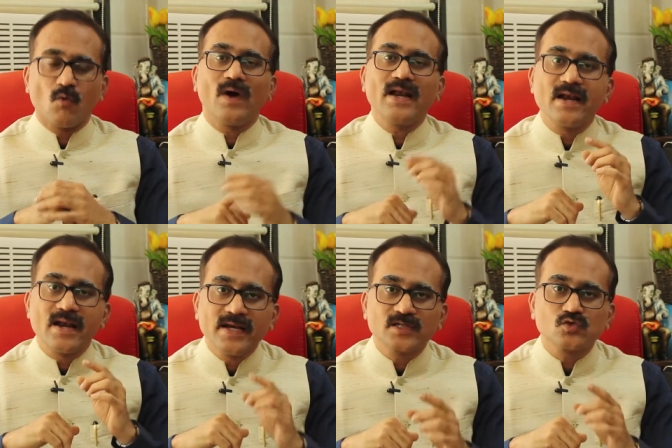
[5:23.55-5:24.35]
One
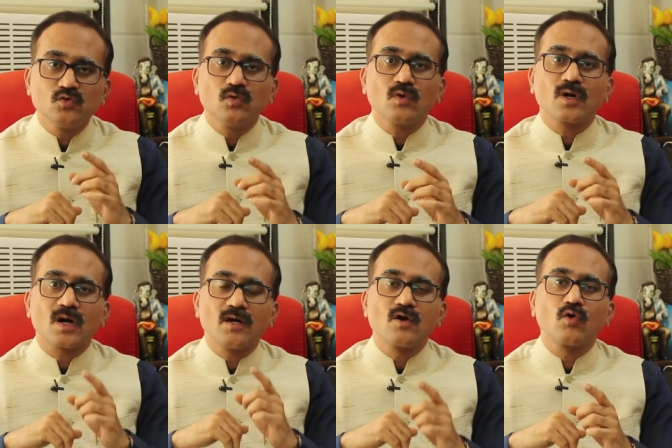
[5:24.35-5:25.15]
needs to
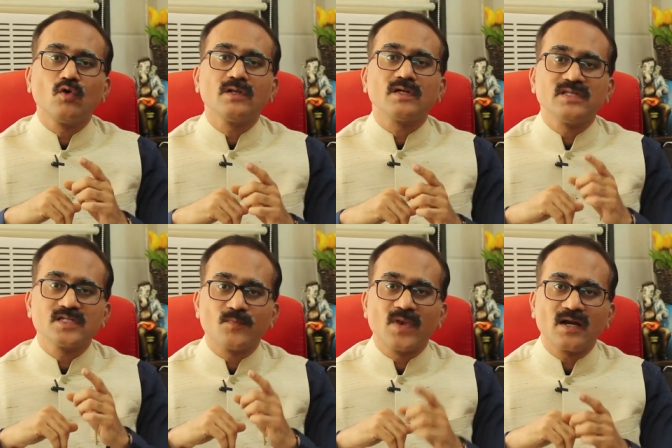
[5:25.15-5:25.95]
control
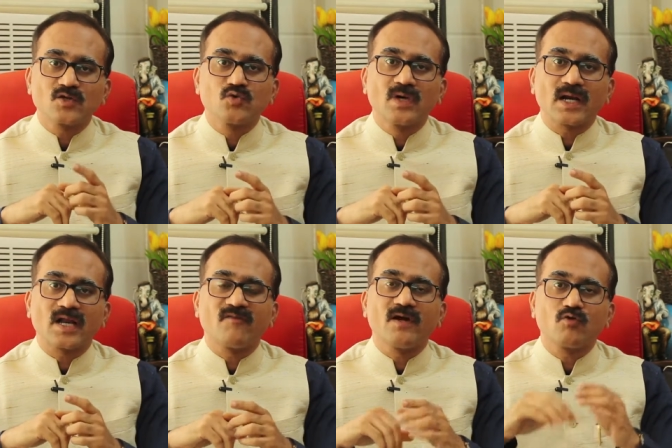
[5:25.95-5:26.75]
this blood sugar
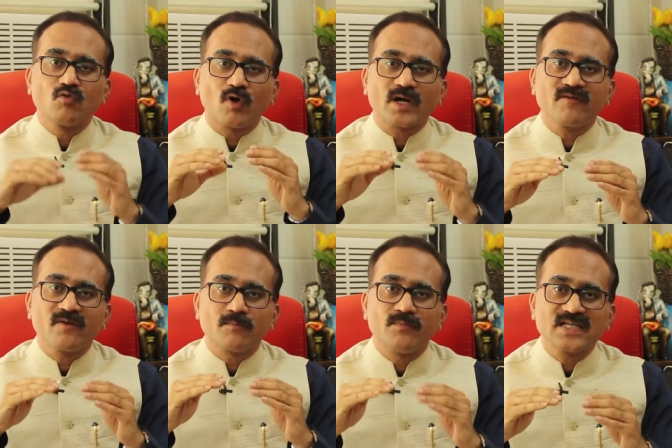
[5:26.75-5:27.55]
level to
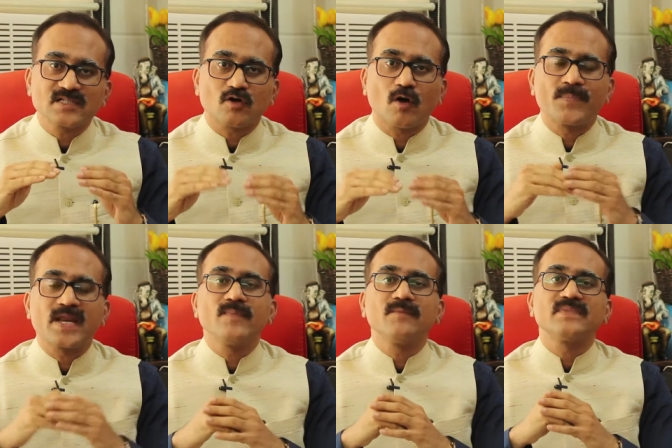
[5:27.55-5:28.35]
whatever best
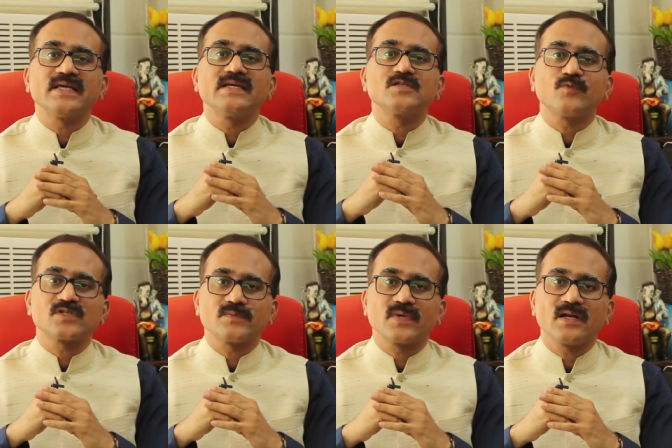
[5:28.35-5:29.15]
optimum thing is
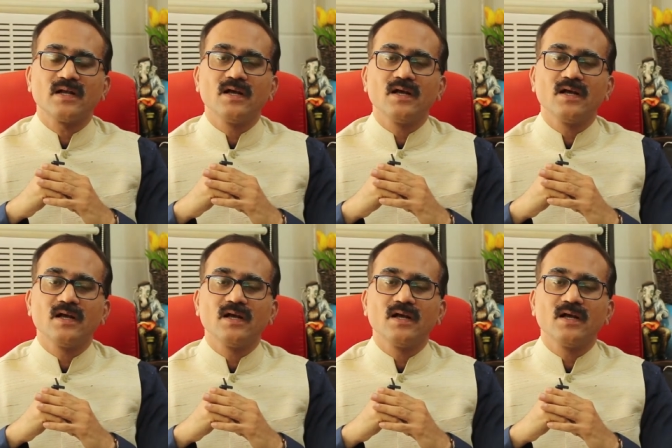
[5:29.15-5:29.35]
possible.